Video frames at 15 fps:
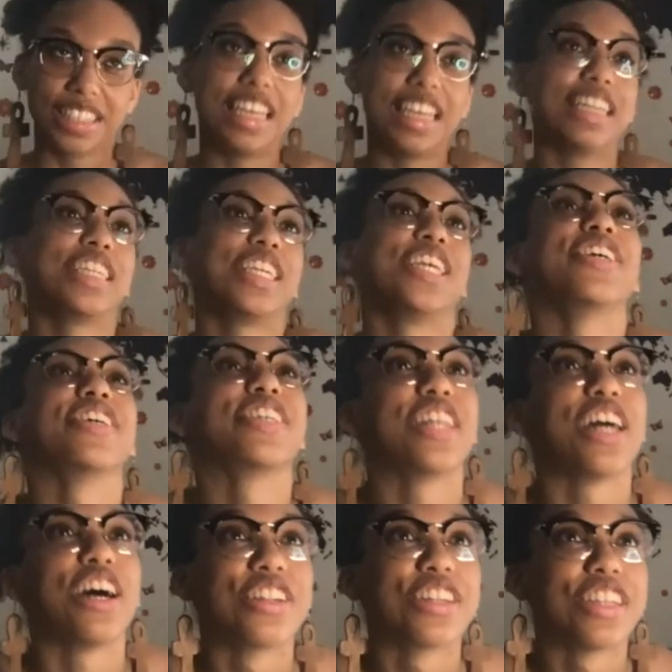10 years
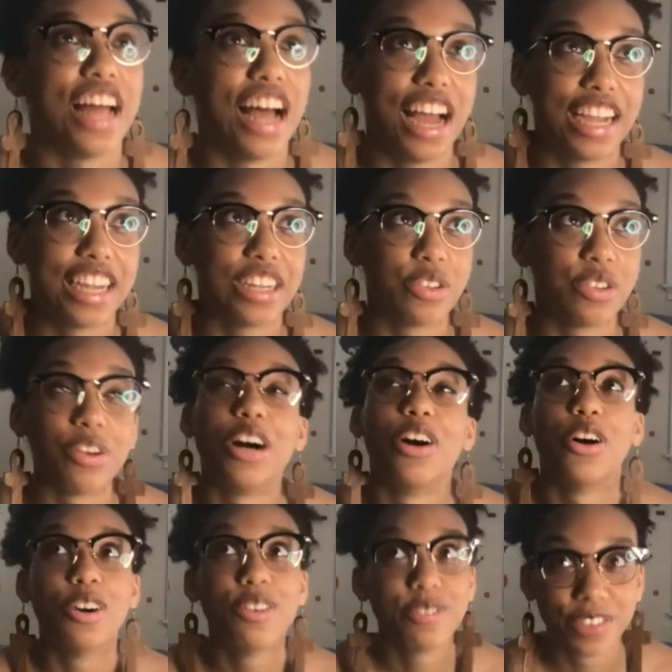down the line, well,
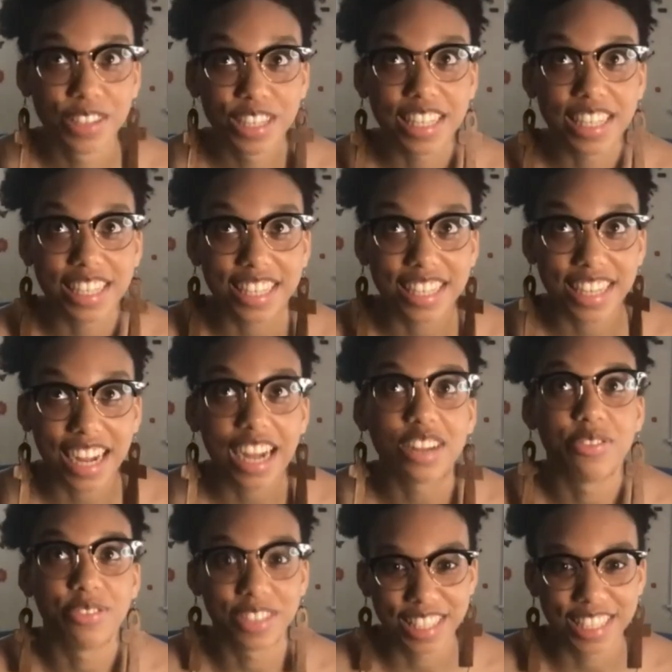hopefully I'd
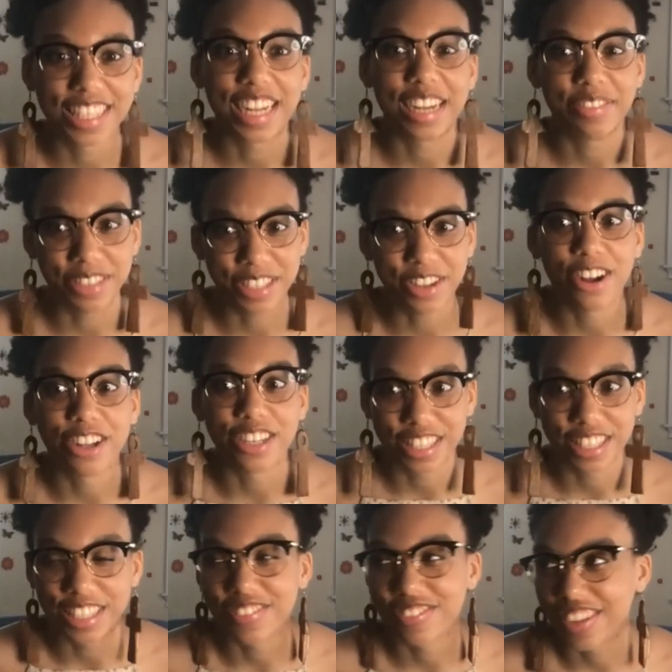visit every
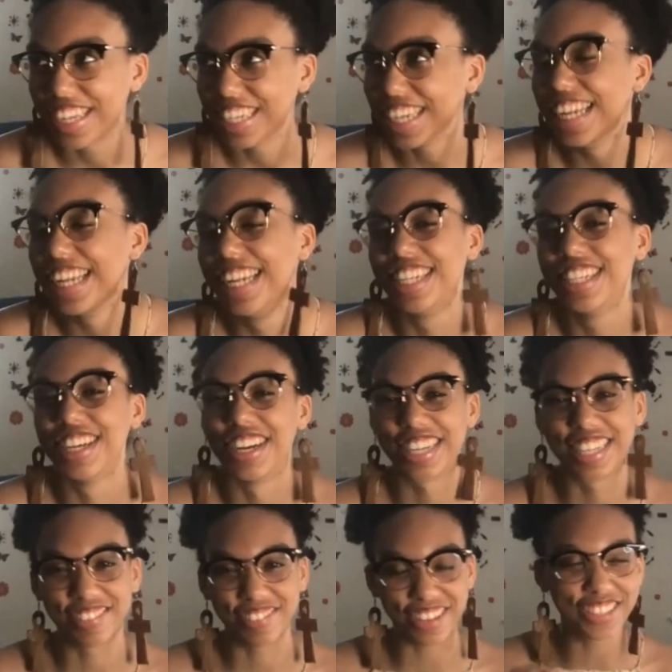continent by then,
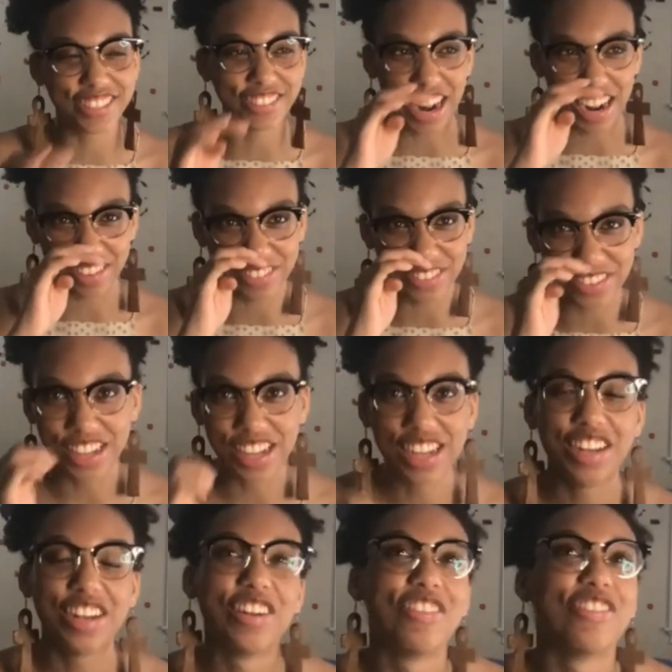talking about travel.
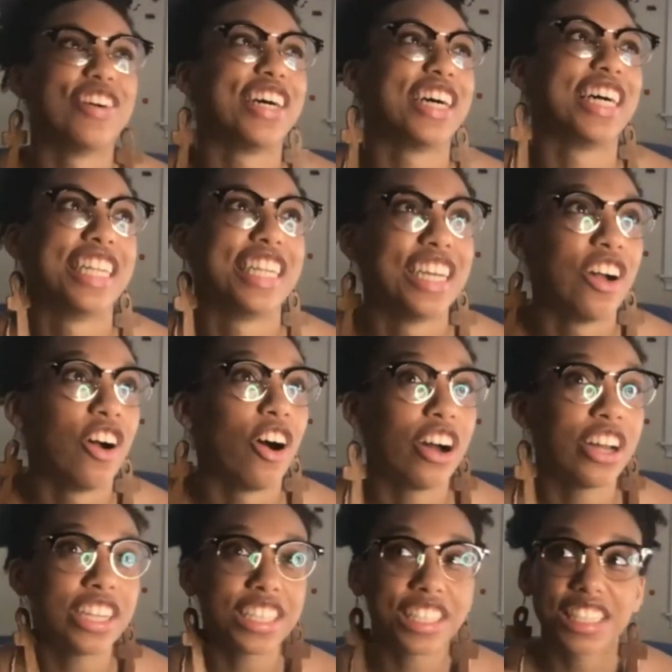But
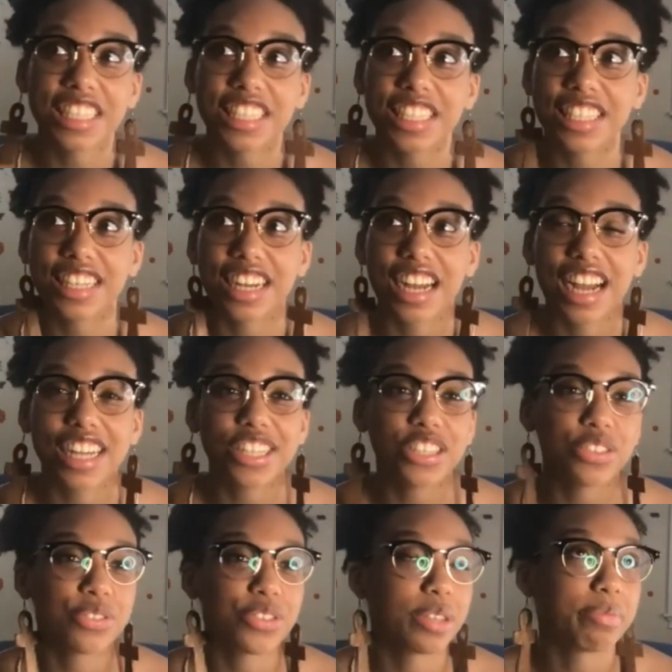honestly, I
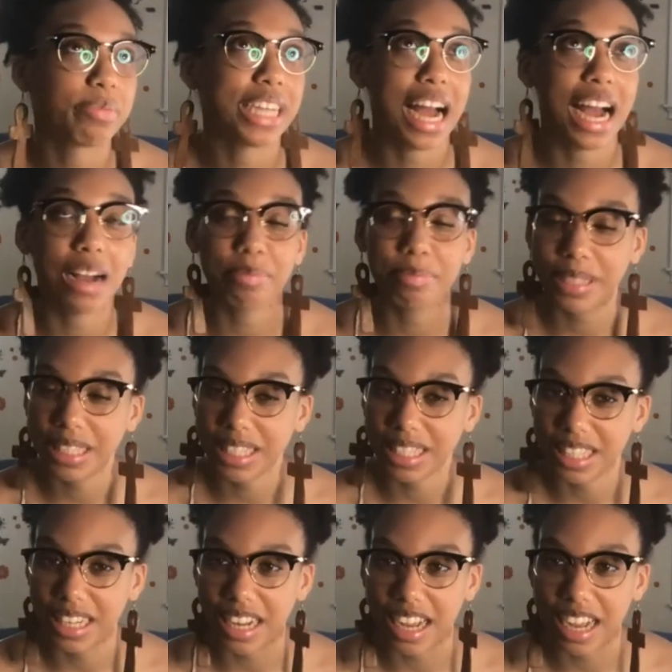just want to be
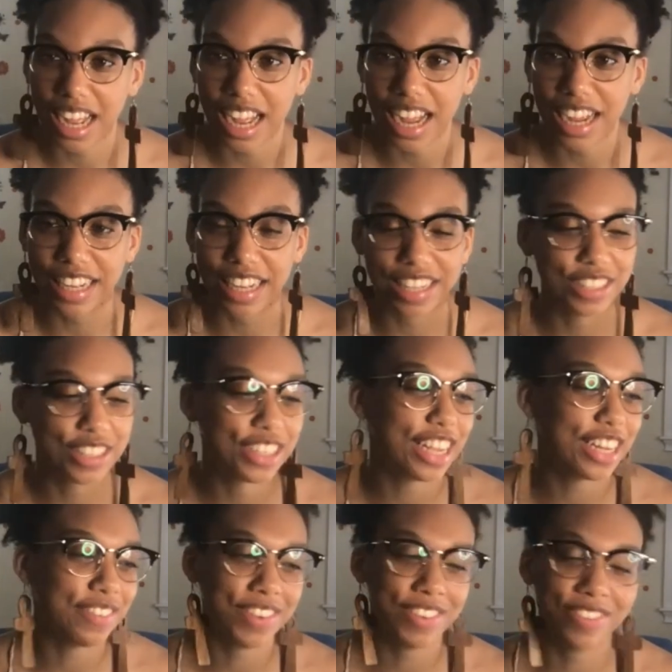happy. A lot
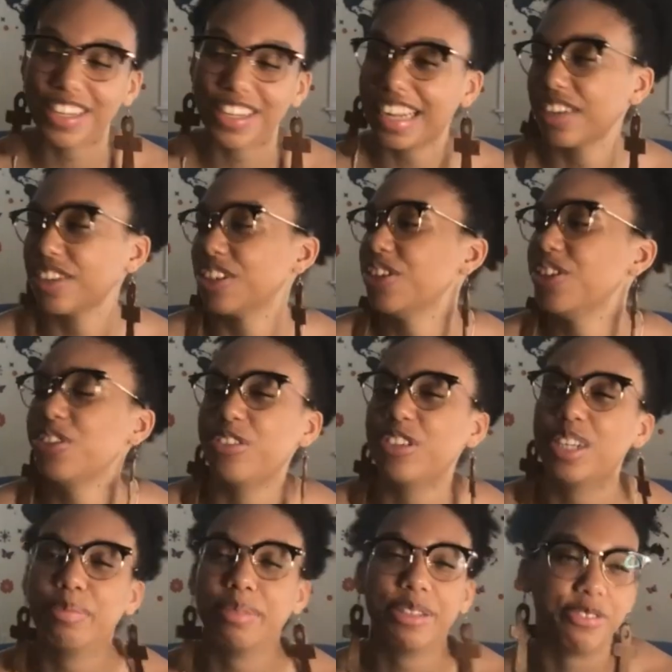of people like, do you want
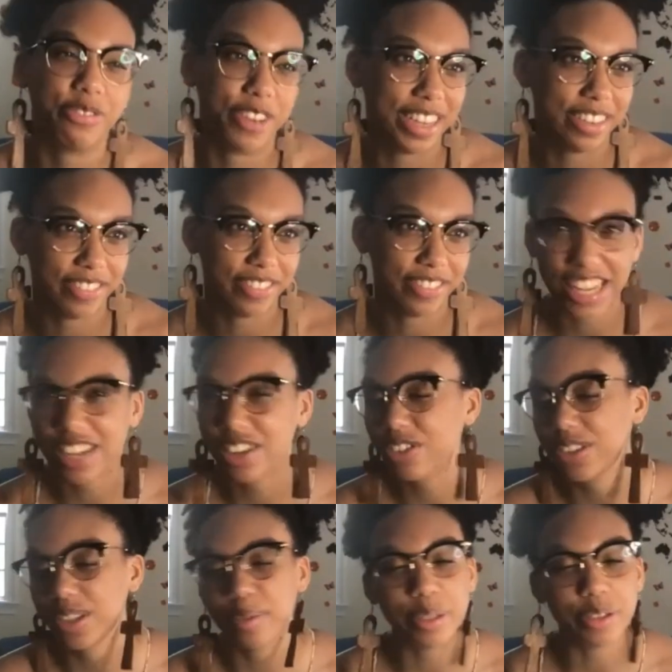to be famous? I don't
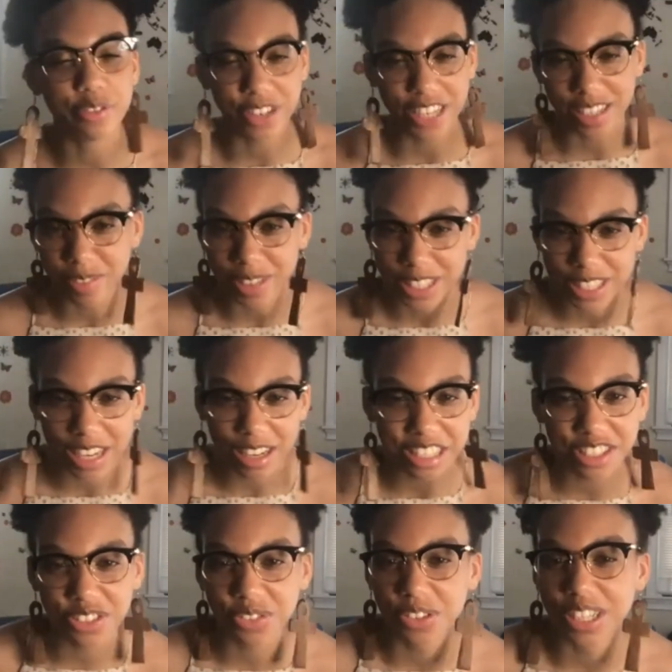want to be famous. I just
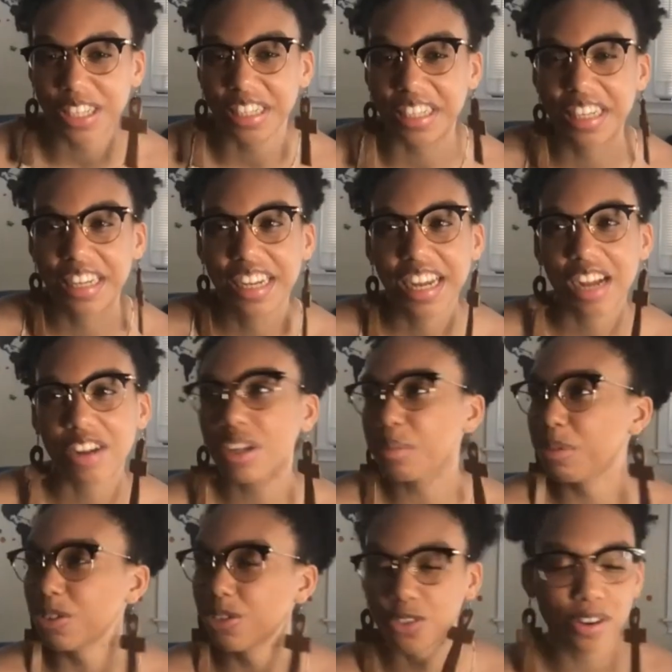I want to
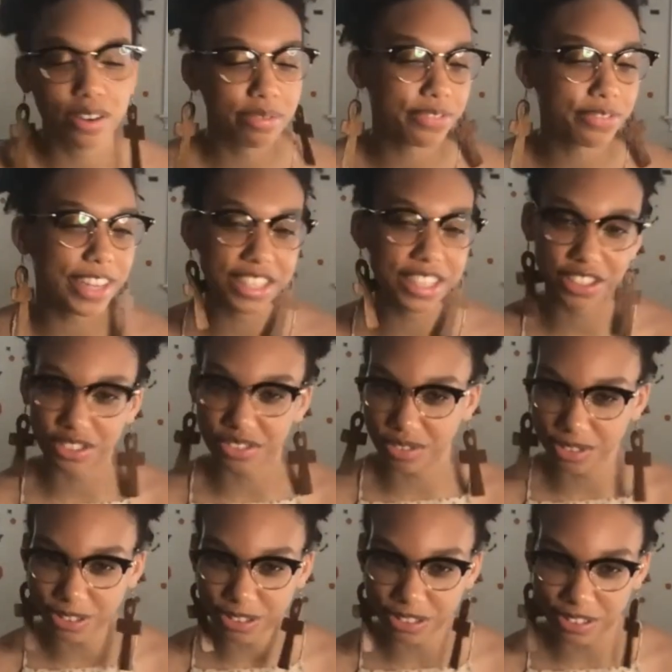perform
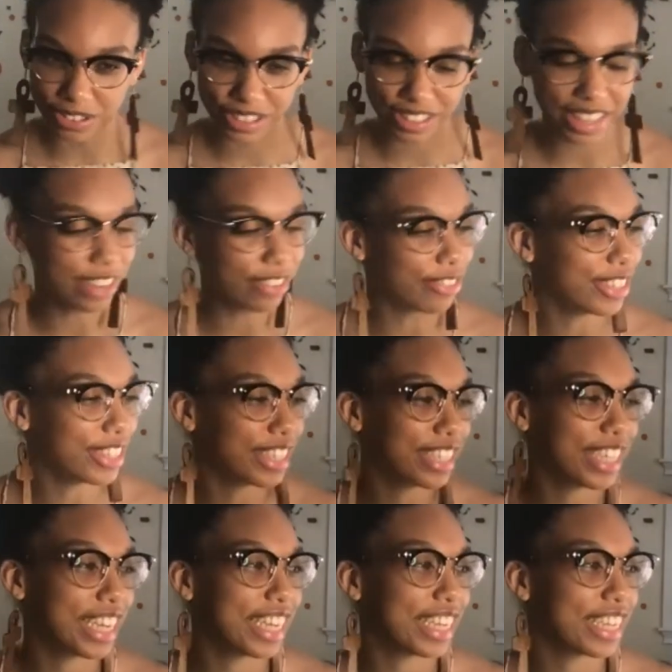festivals. I want to
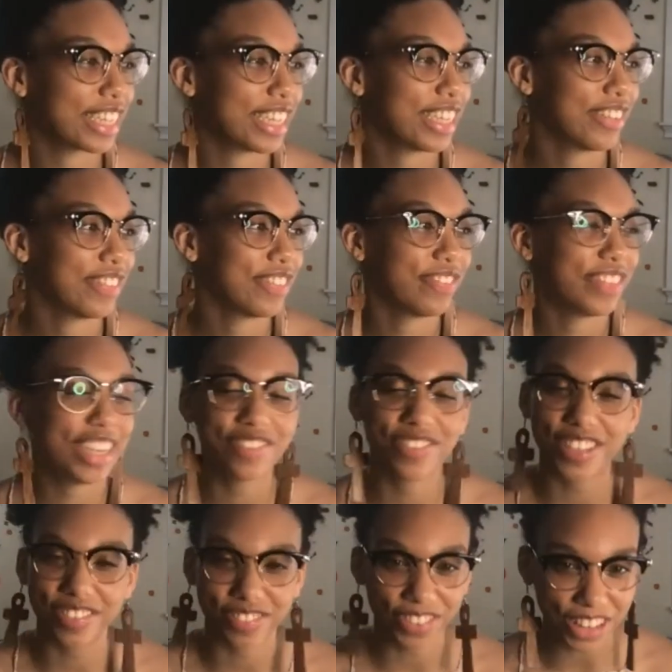like make
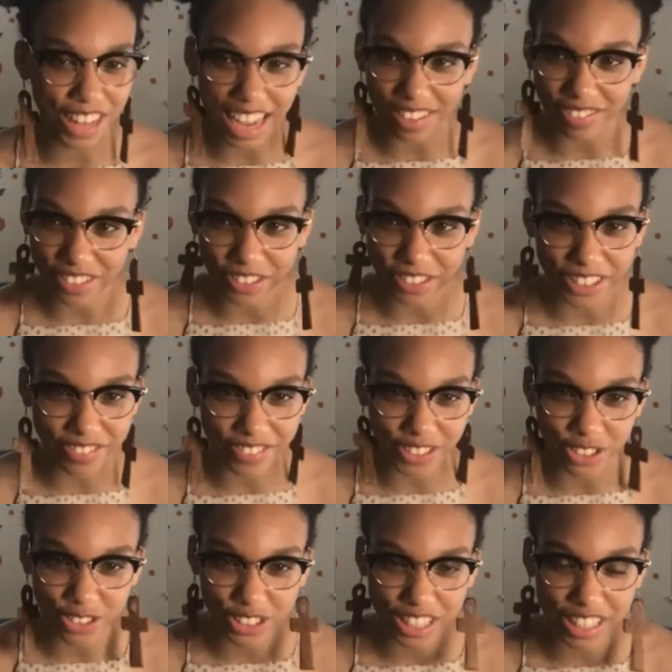people happy with
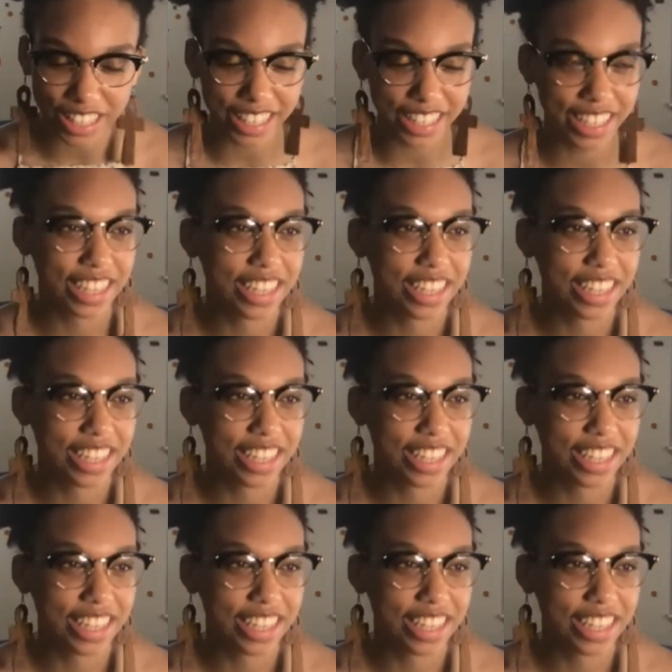music.